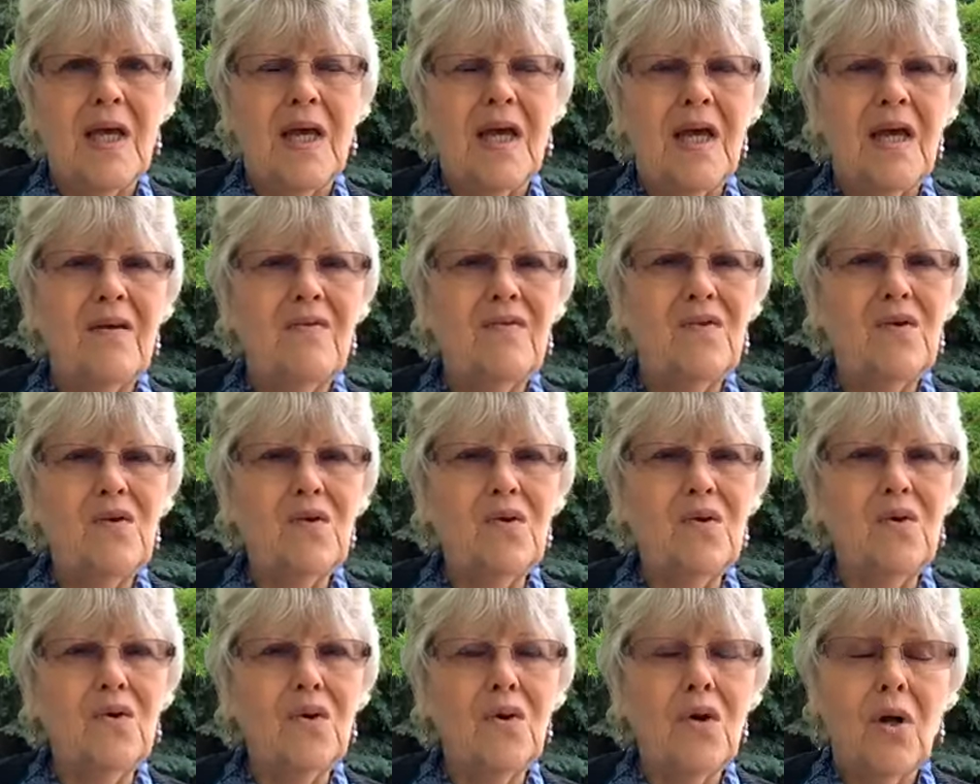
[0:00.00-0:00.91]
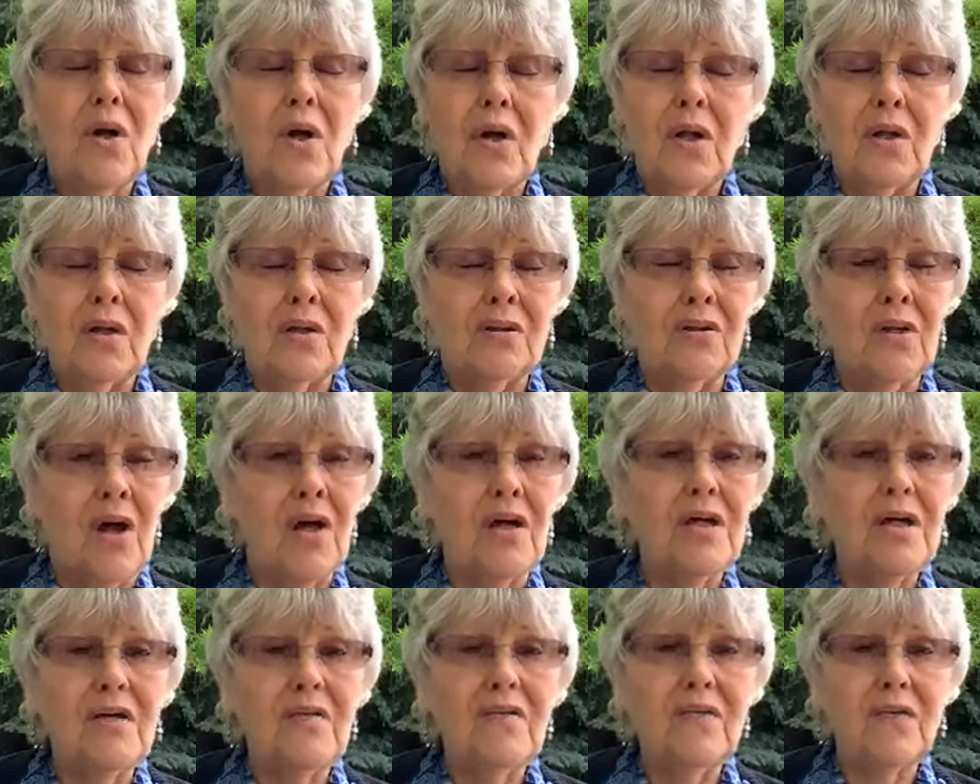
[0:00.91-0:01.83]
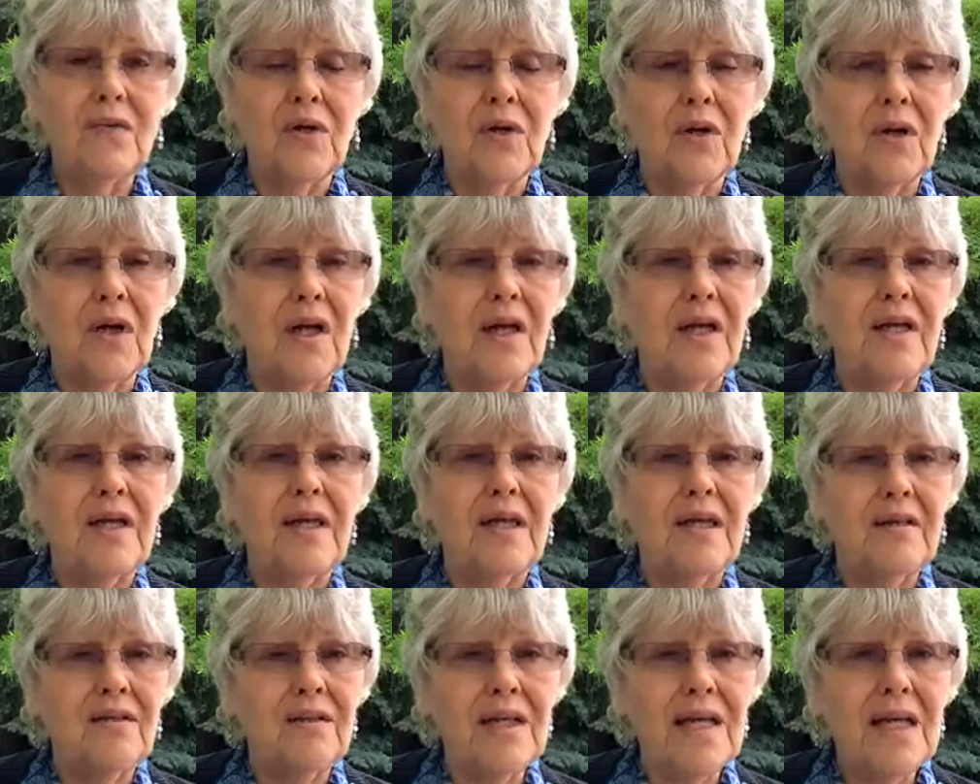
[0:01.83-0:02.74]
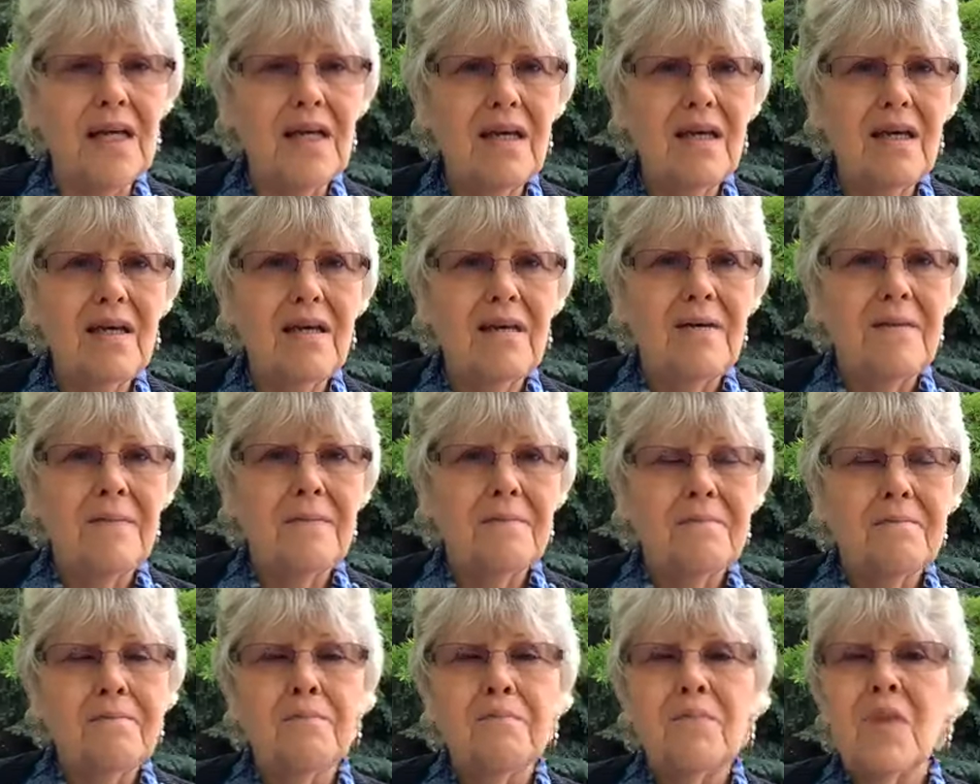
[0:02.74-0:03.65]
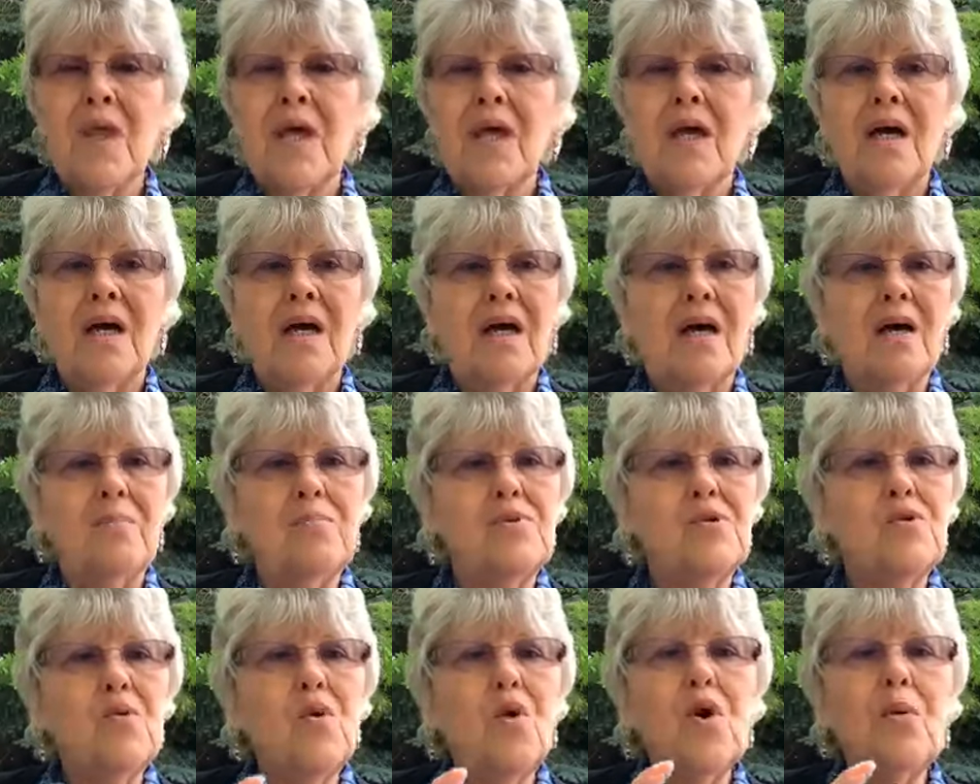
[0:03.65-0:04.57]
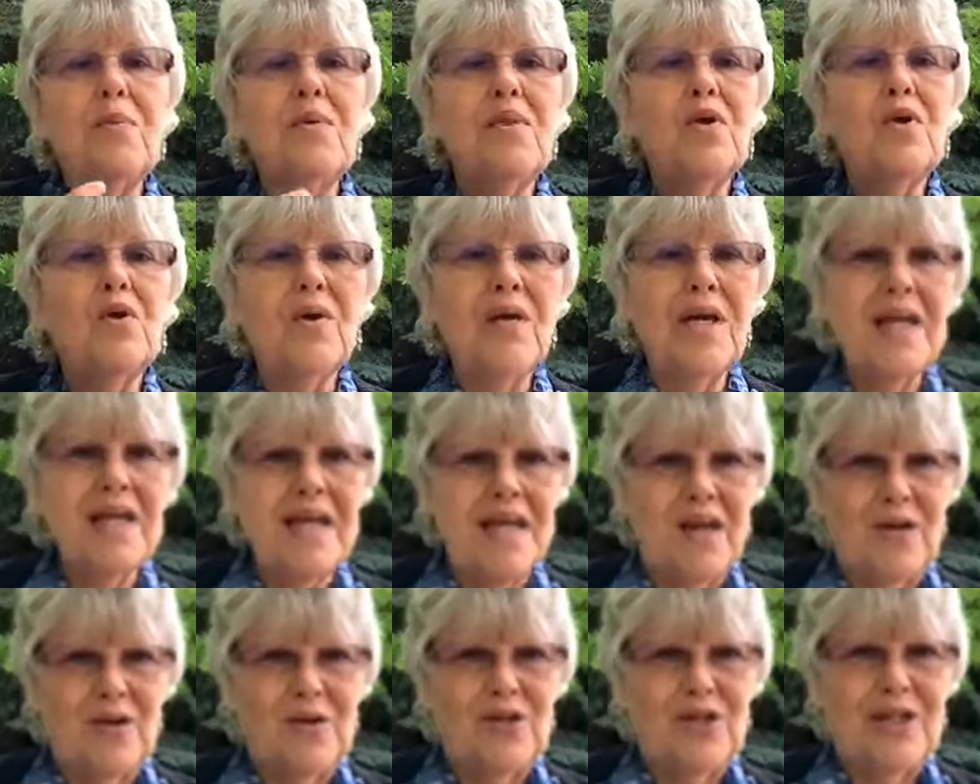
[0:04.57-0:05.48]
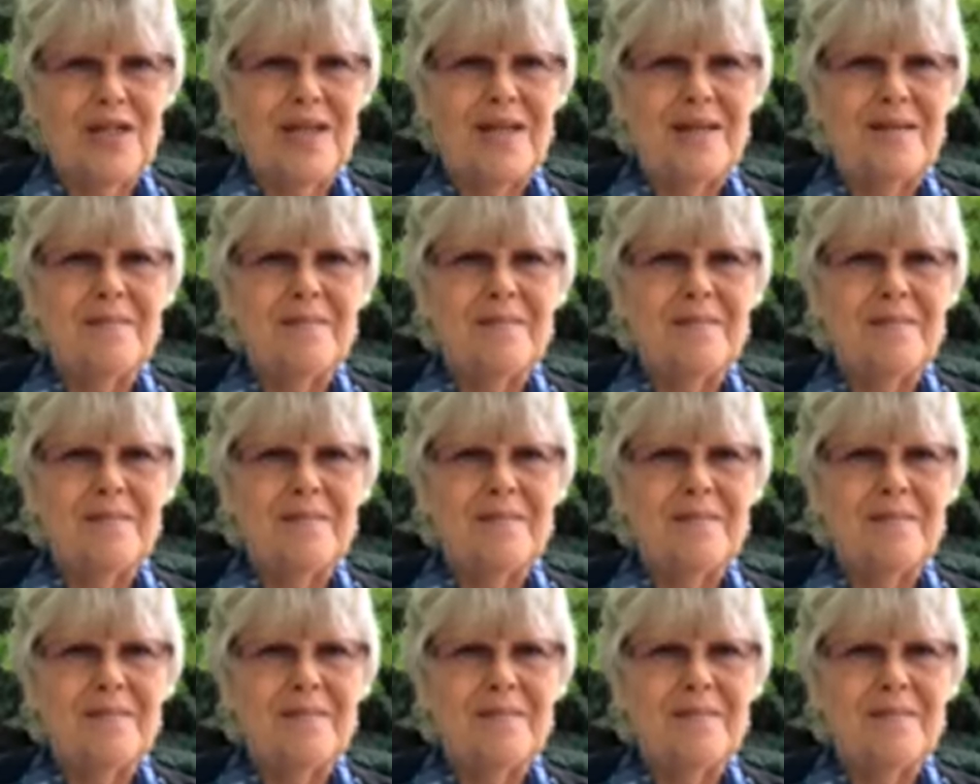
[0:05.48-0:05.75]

If you're longing for healing, absorb the green energy.